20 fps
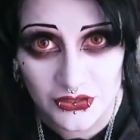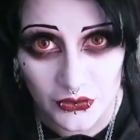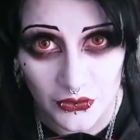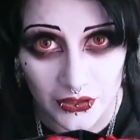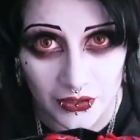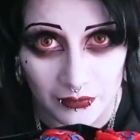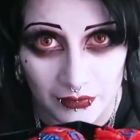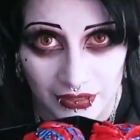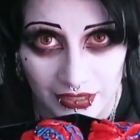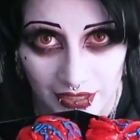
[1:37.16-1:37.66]

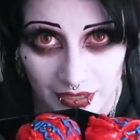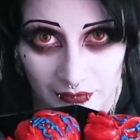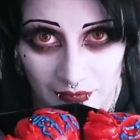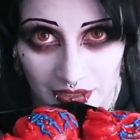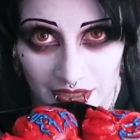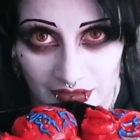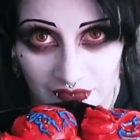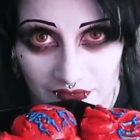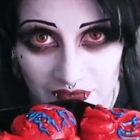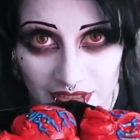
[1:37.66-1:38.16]
join me in
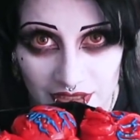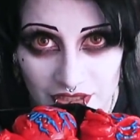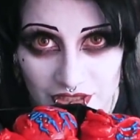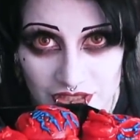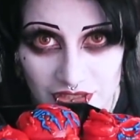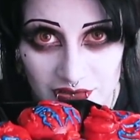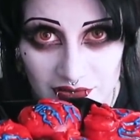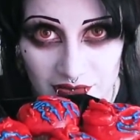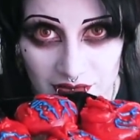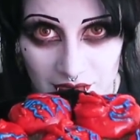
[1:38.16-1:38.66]
my
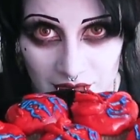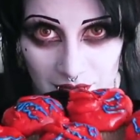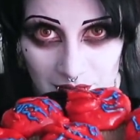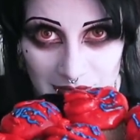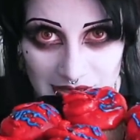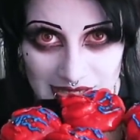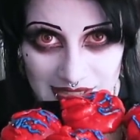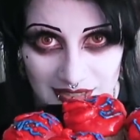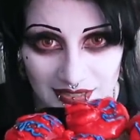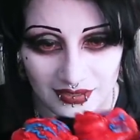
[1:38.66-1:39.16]
adventure in
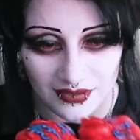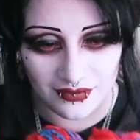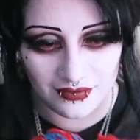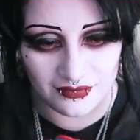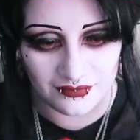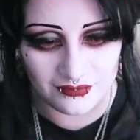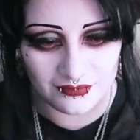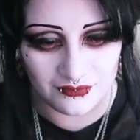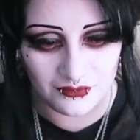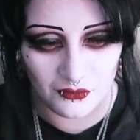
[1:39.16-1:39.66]

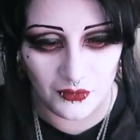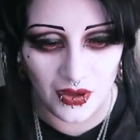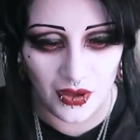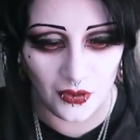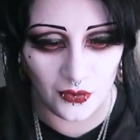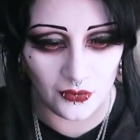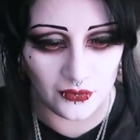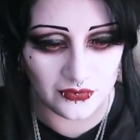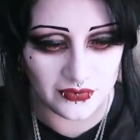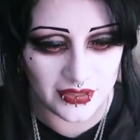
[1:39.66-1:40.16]
making,
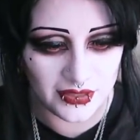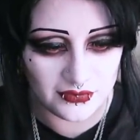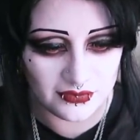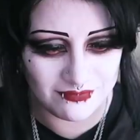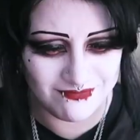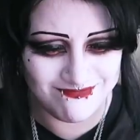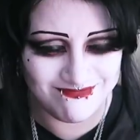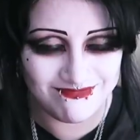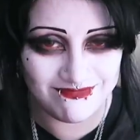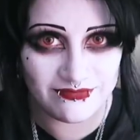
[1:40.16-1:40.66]
well,
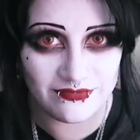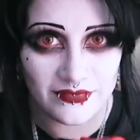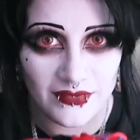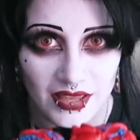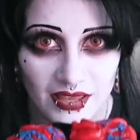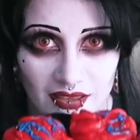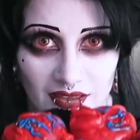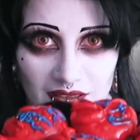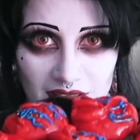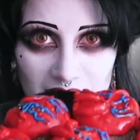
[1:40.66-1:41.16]

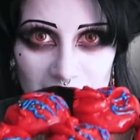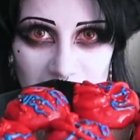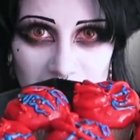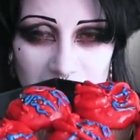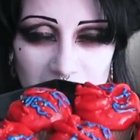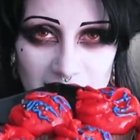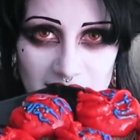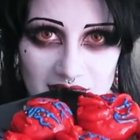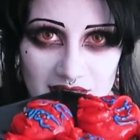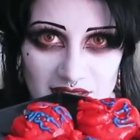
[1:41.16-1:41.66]

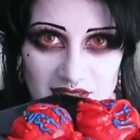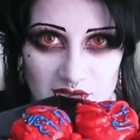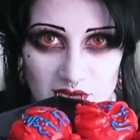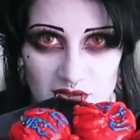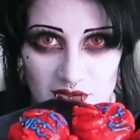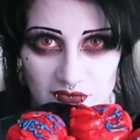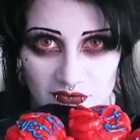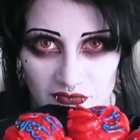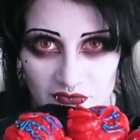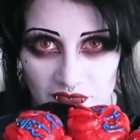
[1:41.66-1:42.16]
they're
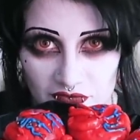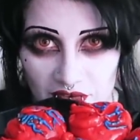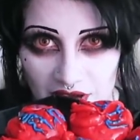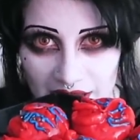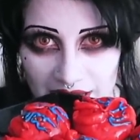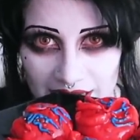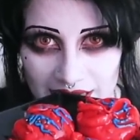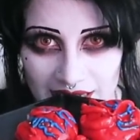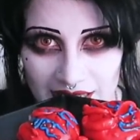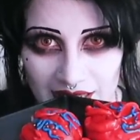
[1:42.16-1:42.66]
sort of
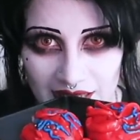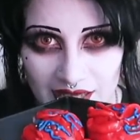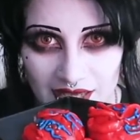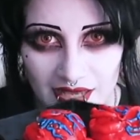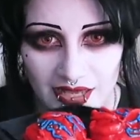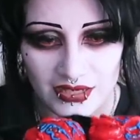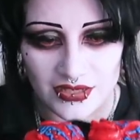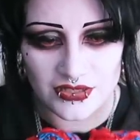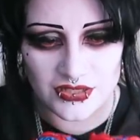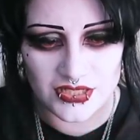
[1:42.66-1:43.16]
veiny
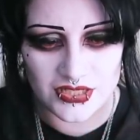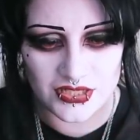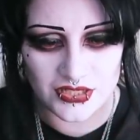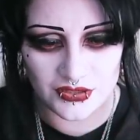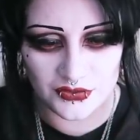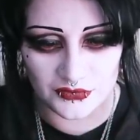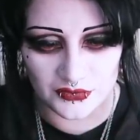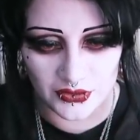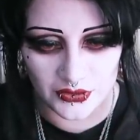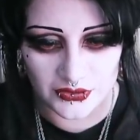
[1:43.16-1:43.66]

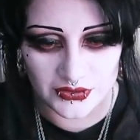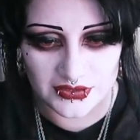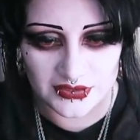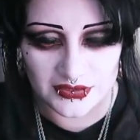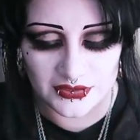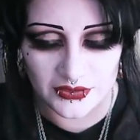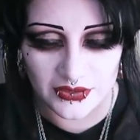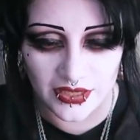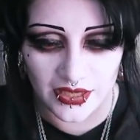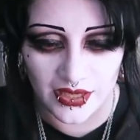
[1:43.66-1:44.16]
and gross
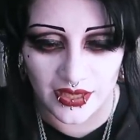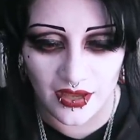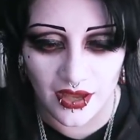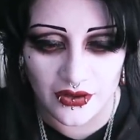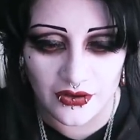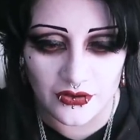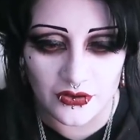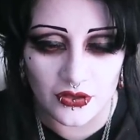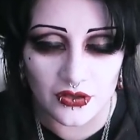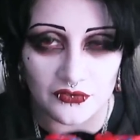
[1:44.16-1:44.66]
looking. I
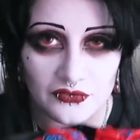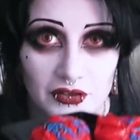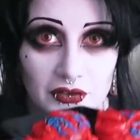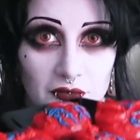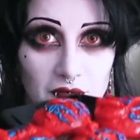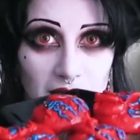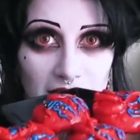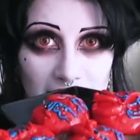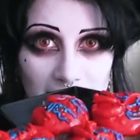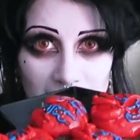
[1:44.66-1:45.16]
don't know if they
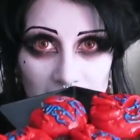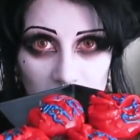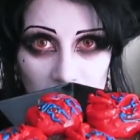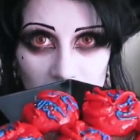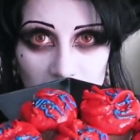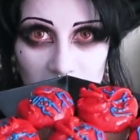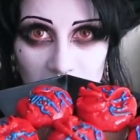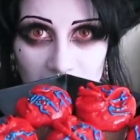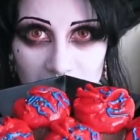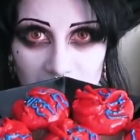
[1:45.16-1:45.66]
really
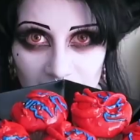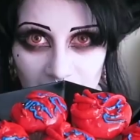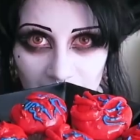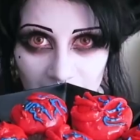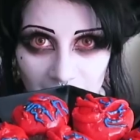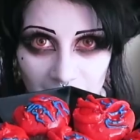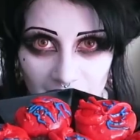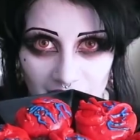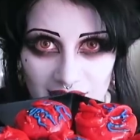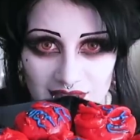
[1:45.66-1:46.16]
look like
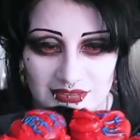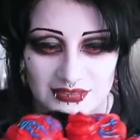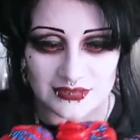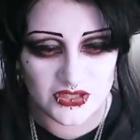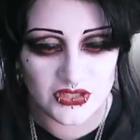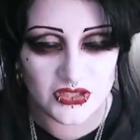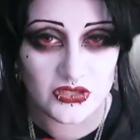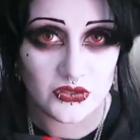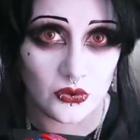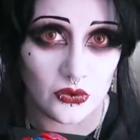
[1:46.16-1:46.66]
hearts,
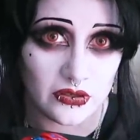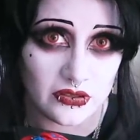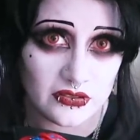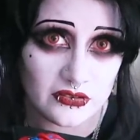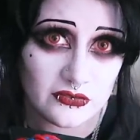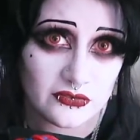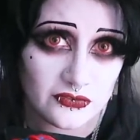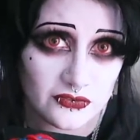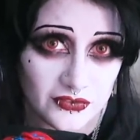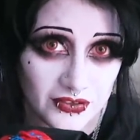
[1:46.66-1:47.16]
sort
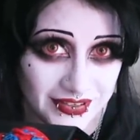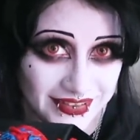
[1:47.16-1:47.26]
of.